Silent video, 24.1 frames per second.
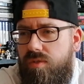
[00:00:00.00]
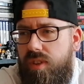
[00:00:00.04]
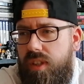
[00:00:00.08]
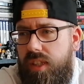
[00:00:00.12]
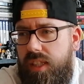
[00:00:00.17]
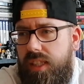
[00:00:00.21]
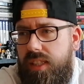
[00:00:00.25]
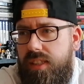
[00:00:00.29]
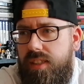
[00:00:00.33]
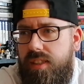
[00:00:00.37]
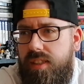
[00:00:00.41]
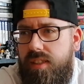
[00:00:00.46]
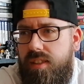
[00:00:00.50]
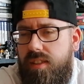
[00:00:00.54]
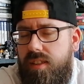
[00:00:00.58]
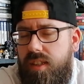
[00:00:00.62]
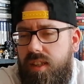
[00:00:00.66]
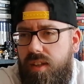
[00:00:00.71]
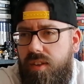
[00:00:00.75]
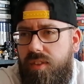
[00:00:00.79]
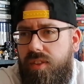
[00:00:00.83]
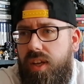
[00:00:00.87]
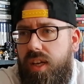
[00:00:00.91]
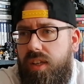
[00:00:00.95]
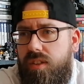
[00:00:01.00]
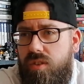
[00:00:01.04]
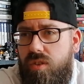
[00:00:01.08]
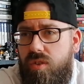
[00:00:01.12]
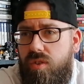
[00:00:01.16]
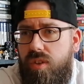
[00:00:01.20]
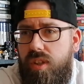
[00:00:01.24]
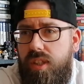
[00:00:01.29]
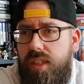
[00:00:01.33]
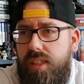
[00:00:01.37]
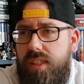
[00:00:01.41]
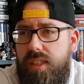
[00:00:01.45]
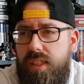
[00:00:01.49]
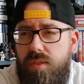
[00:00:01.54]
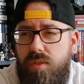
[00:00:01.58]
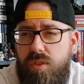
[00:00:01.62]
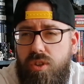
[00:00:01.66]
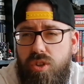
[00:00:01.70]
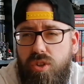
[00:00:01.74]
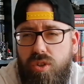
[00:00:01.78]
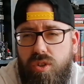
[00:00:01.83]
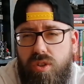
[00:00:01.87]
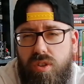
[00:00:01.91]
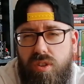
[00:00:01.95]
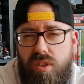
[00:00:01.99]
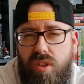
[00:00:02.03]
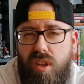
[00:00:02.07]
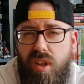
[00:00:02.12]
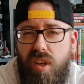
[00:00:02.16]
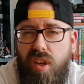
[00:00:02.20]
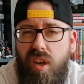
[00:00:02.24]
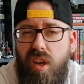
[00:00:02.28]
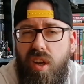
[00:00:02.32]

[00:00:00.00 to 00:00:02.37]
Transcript: release, in the theatrical release, he was just